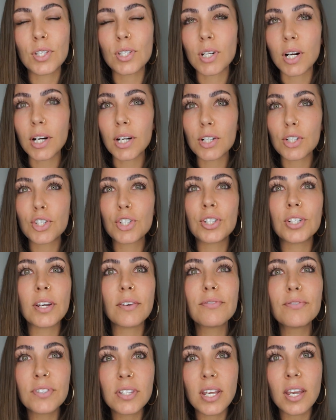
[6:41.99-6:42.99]
Start
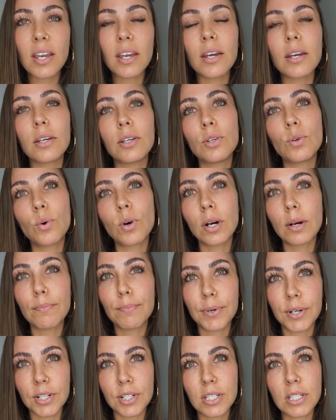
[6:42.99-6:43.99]
shifting your
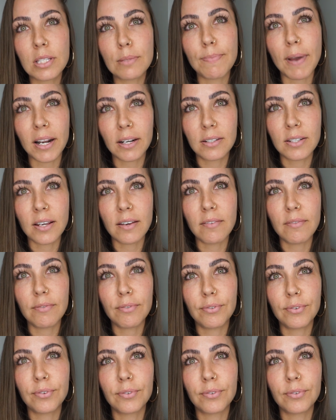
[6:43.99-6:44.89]
perspective.